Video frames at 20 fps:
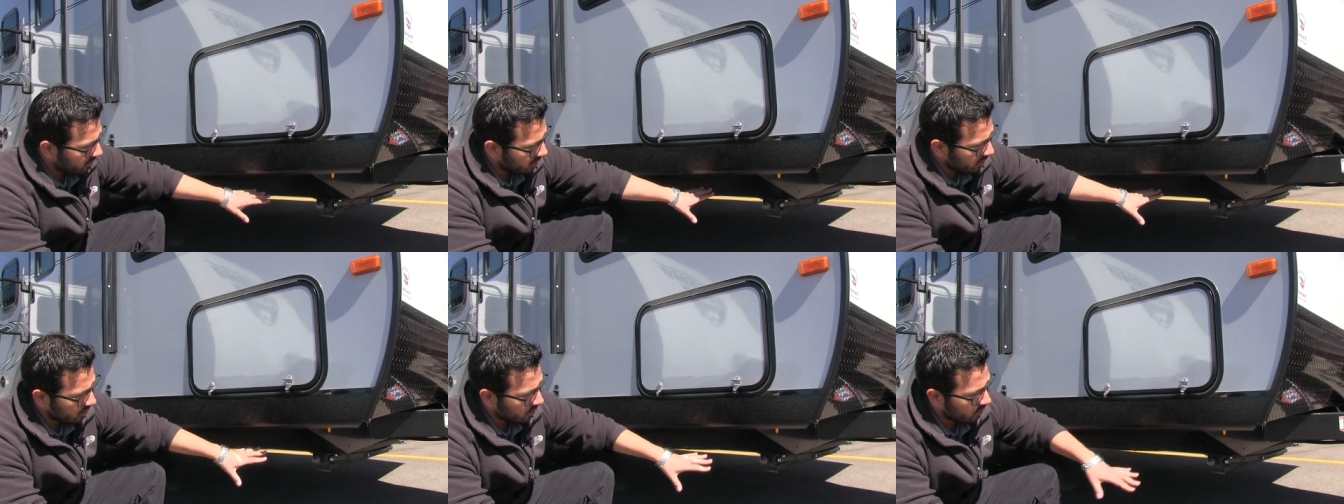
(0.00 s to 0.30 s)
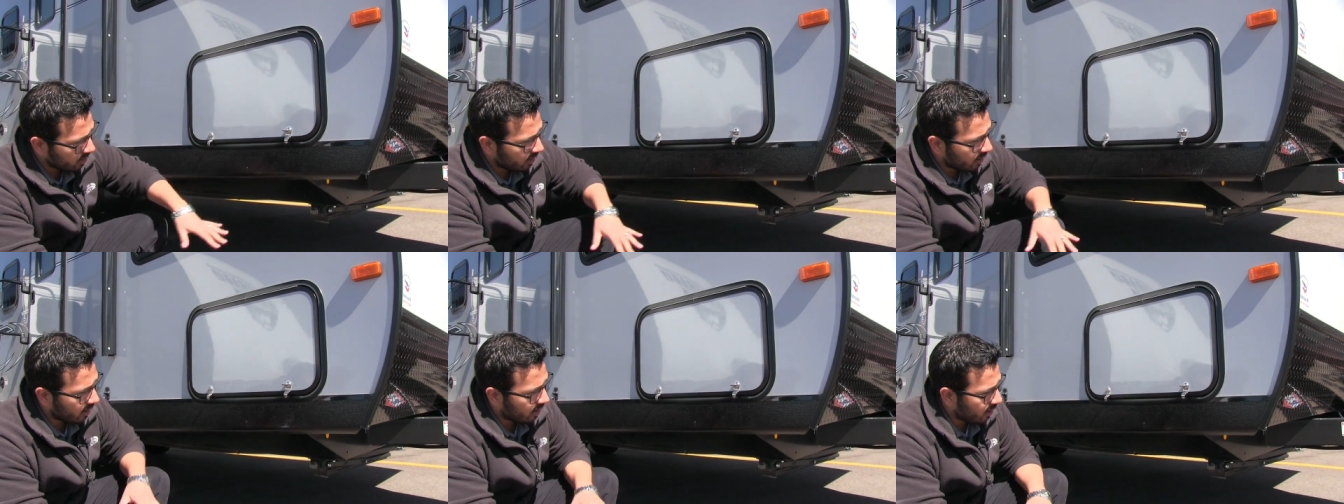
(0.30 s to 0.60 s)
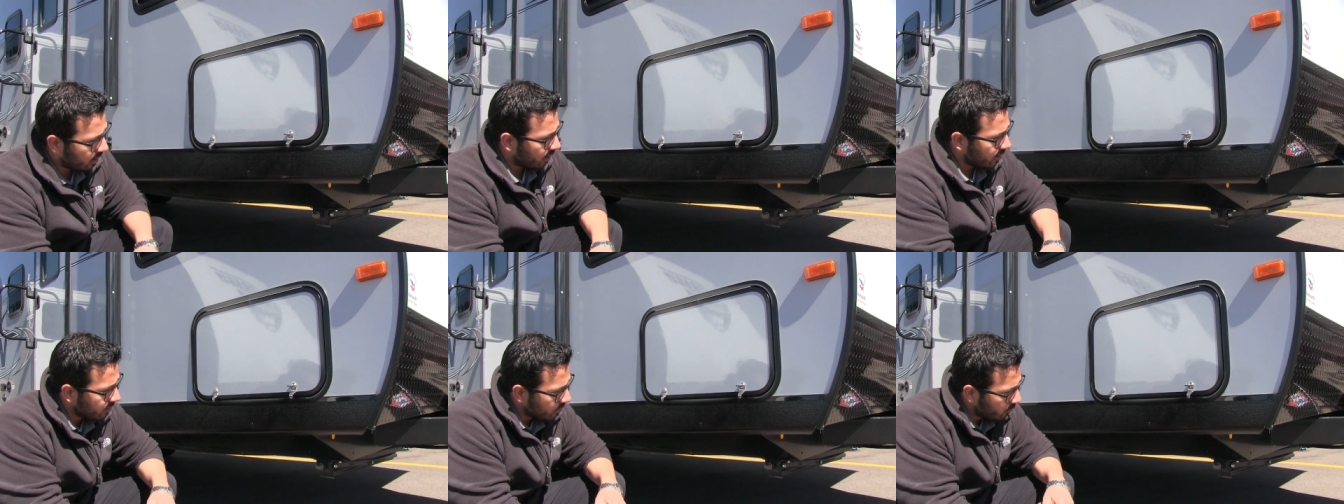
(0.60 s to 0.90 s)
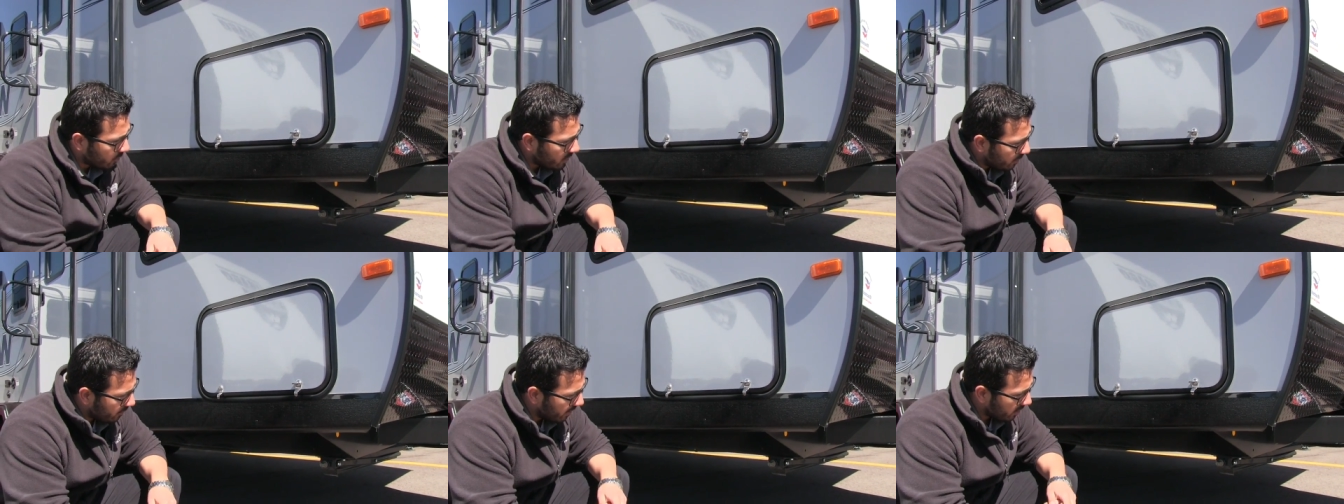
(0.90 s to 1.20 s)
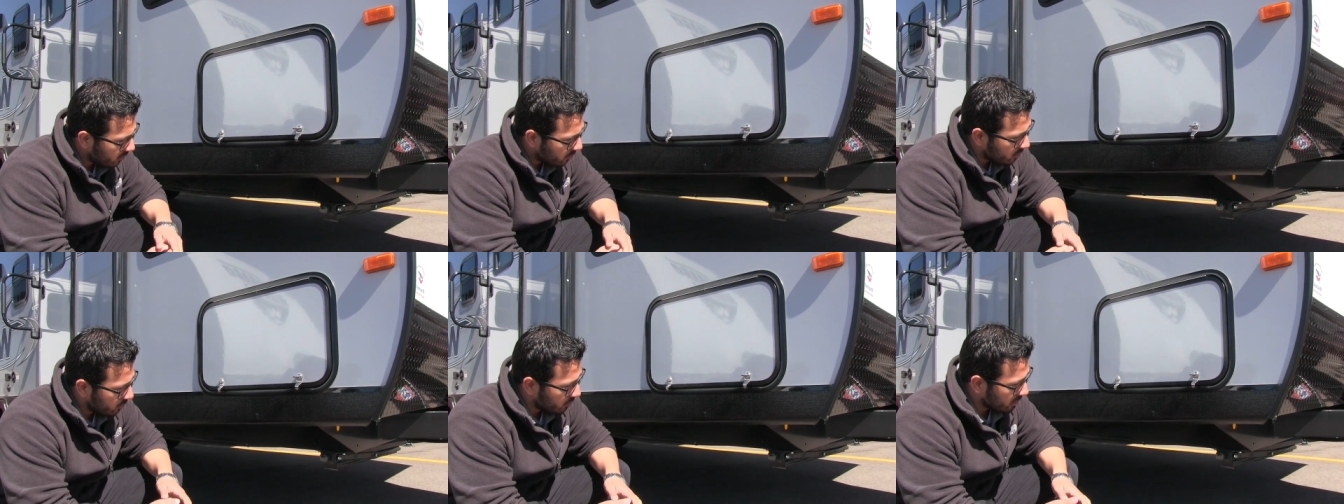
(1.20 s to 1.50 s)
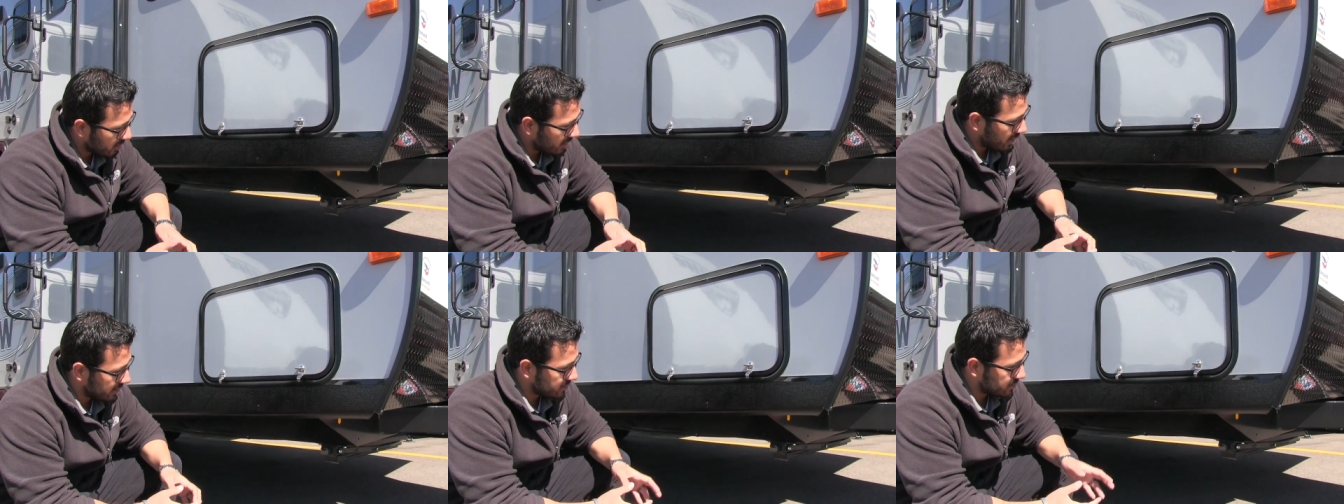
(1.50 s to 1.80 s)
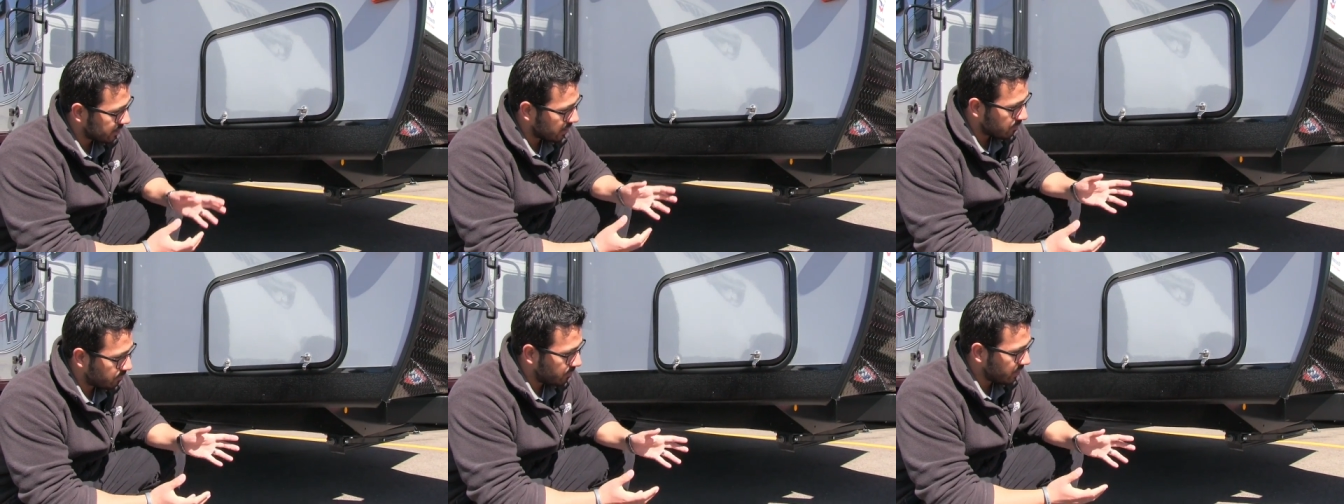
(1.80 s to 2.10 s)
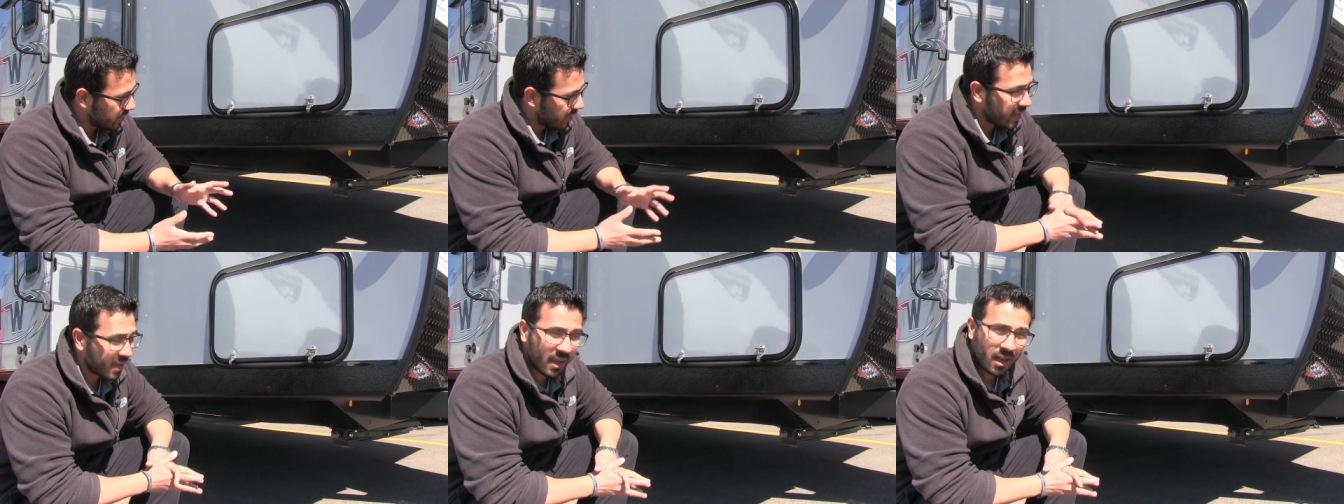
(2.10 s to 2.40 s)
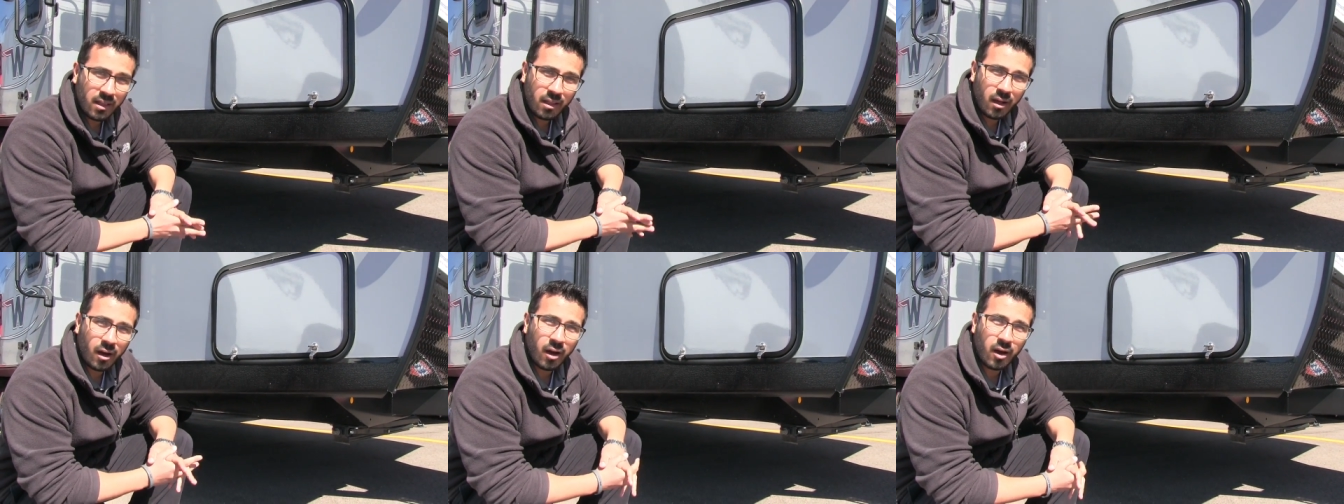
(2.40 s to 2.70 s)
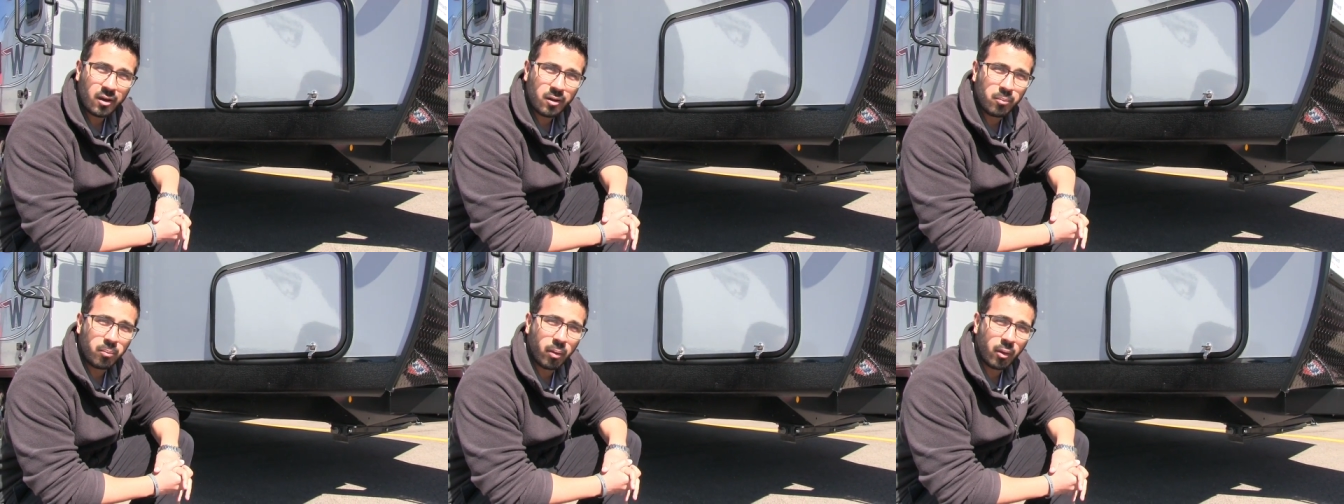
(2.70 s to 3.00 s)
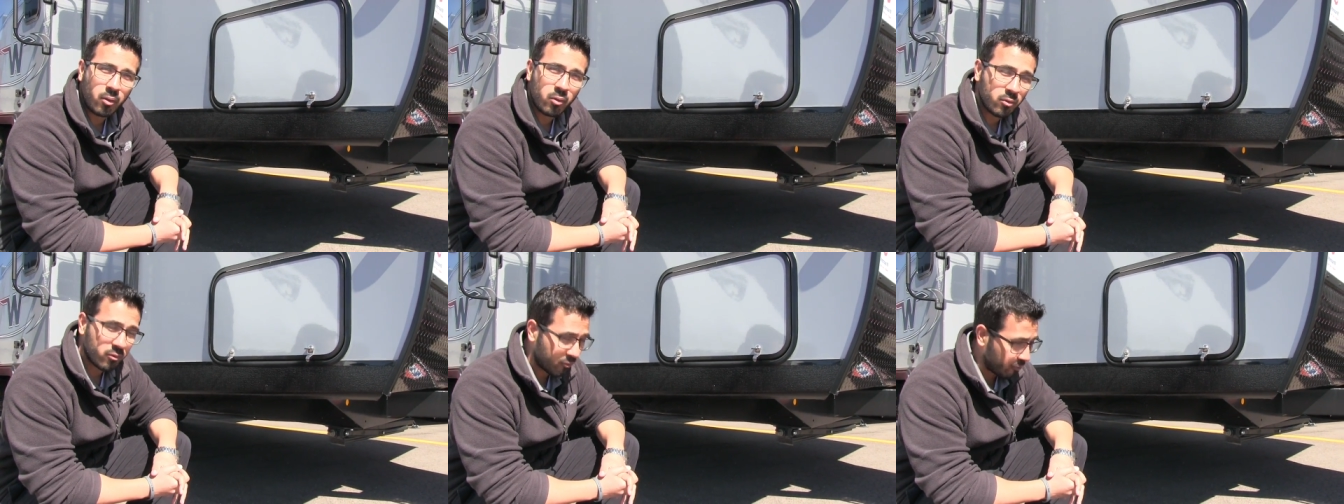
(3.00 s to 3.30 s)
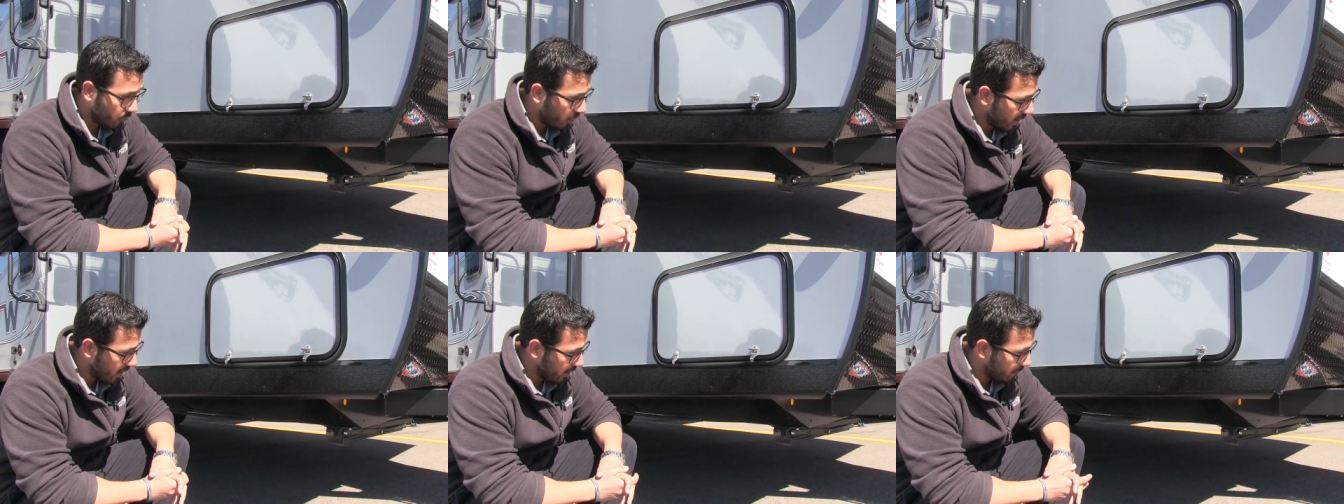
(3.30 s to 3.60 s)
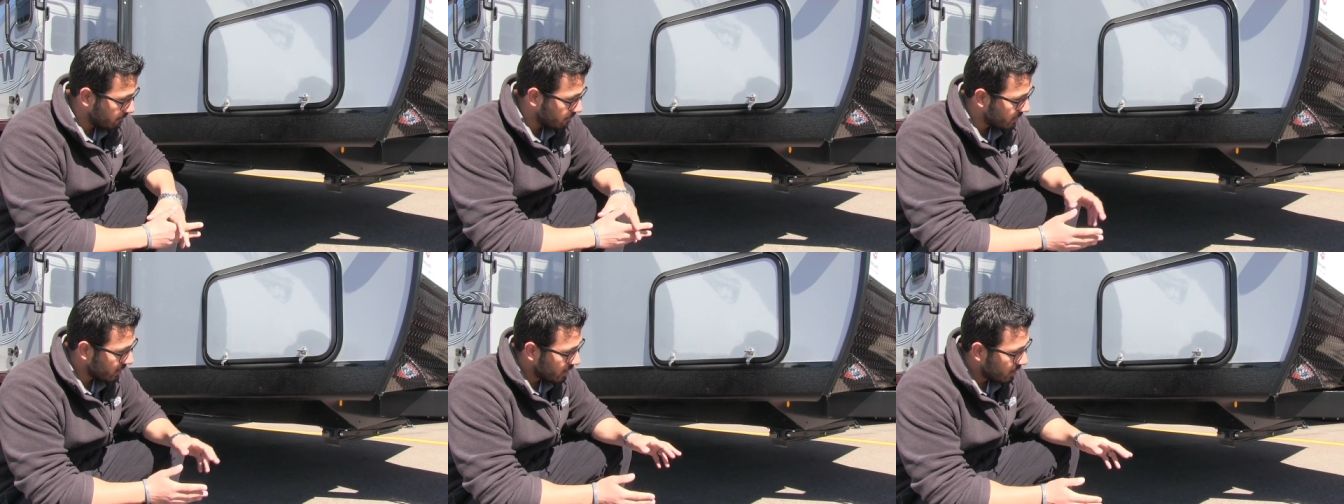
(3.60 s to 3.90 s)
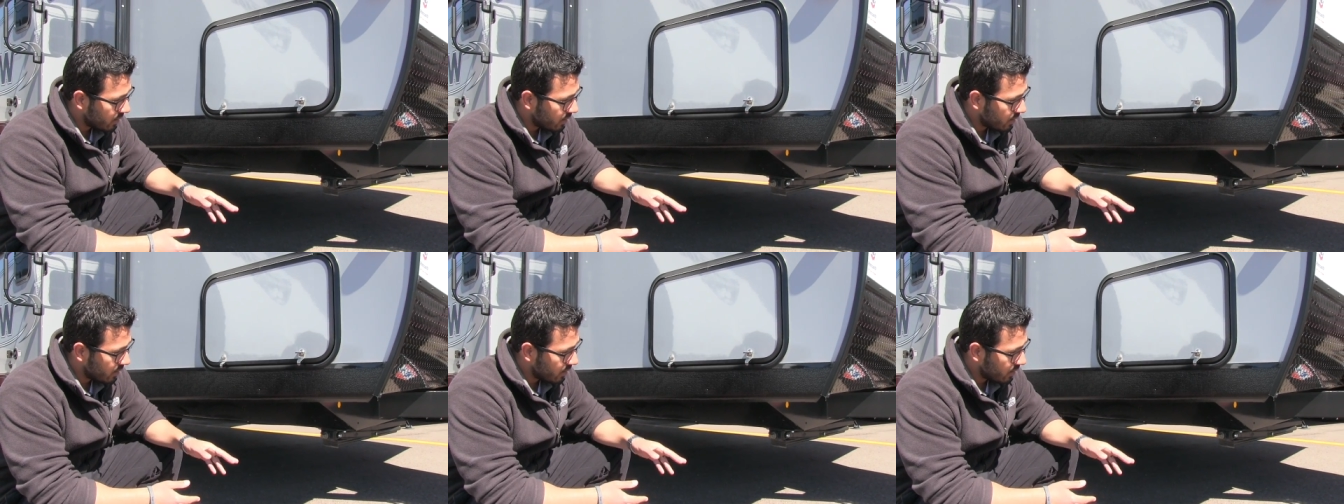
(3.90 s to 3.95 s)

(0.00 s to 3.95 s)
the, uh, the Winnebago utilizes a BAL Huck bolt frame.